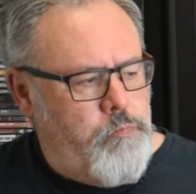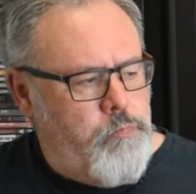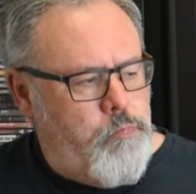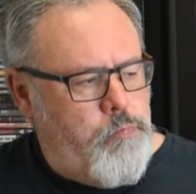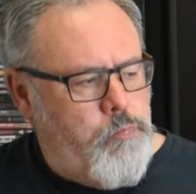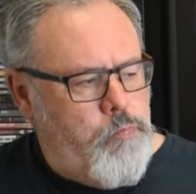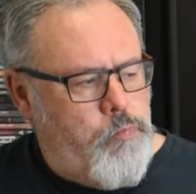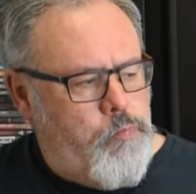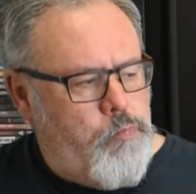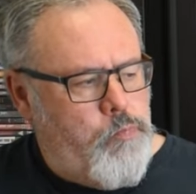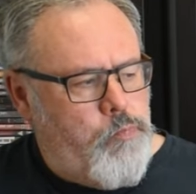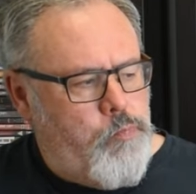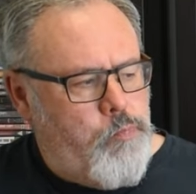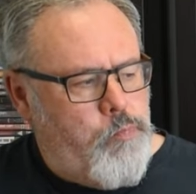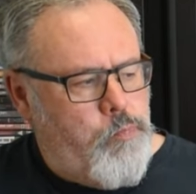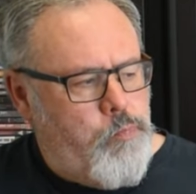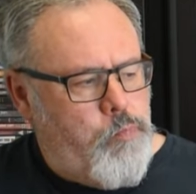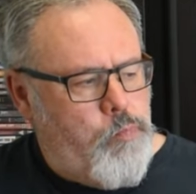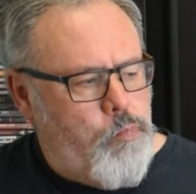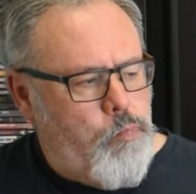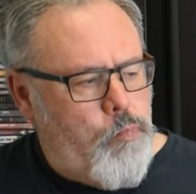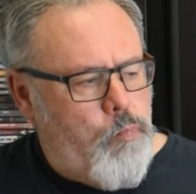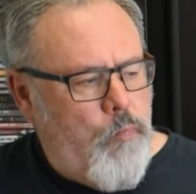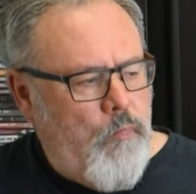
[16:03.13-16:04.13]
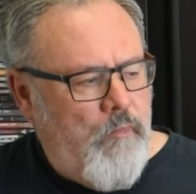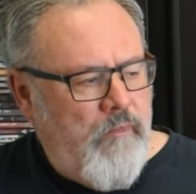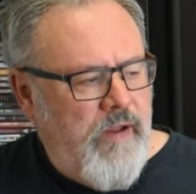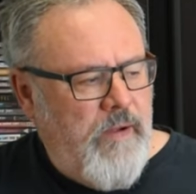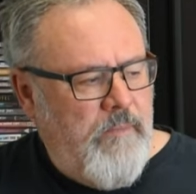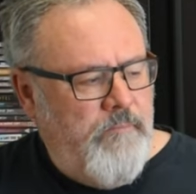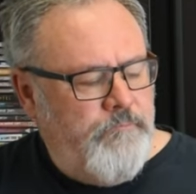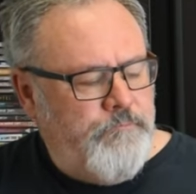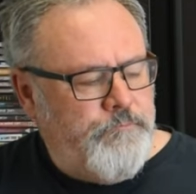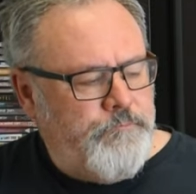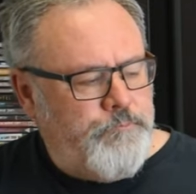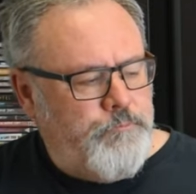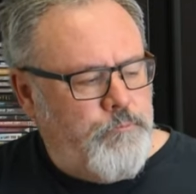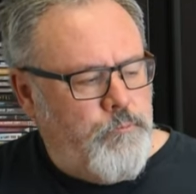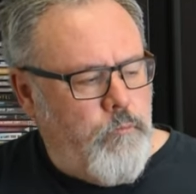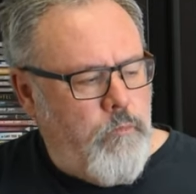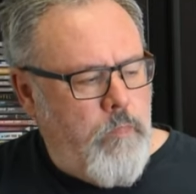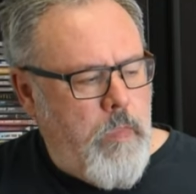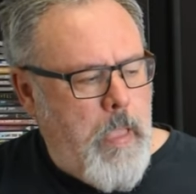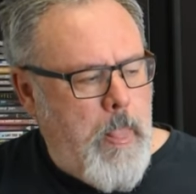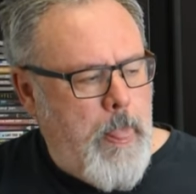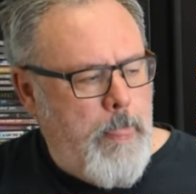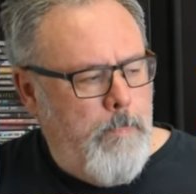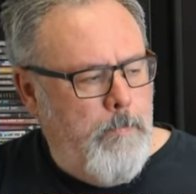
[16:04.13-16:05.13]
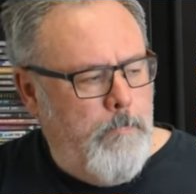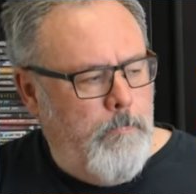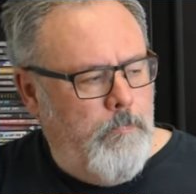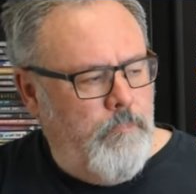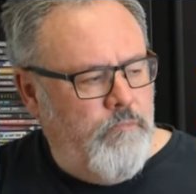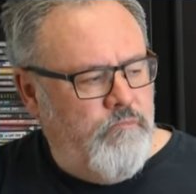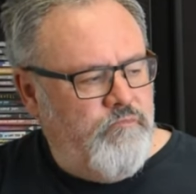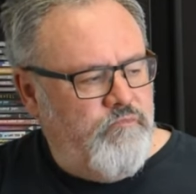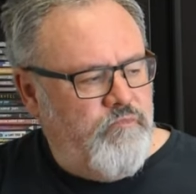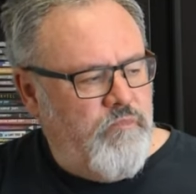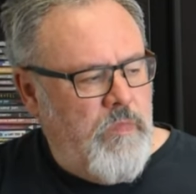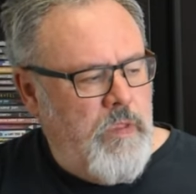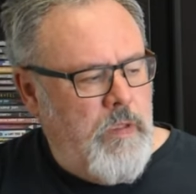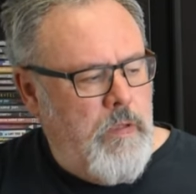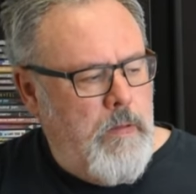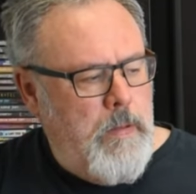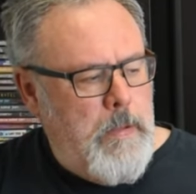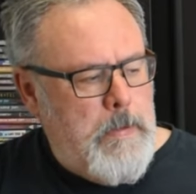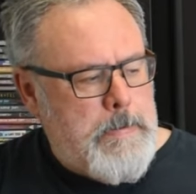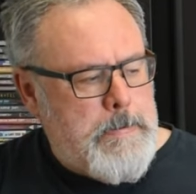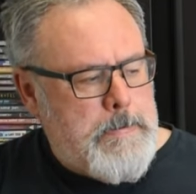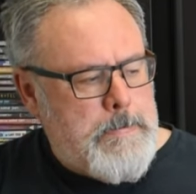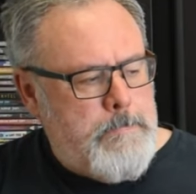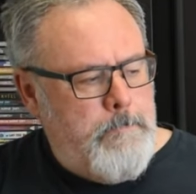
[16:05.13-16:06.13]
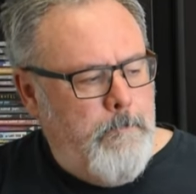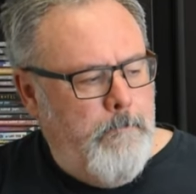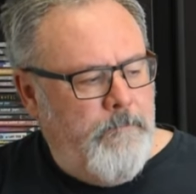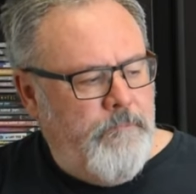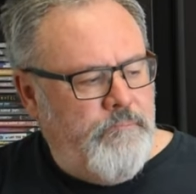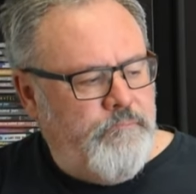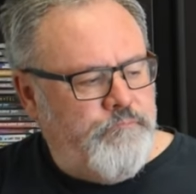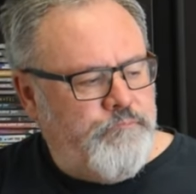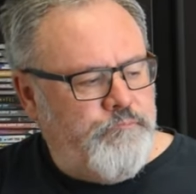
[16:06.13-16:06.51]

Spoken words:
[no speech]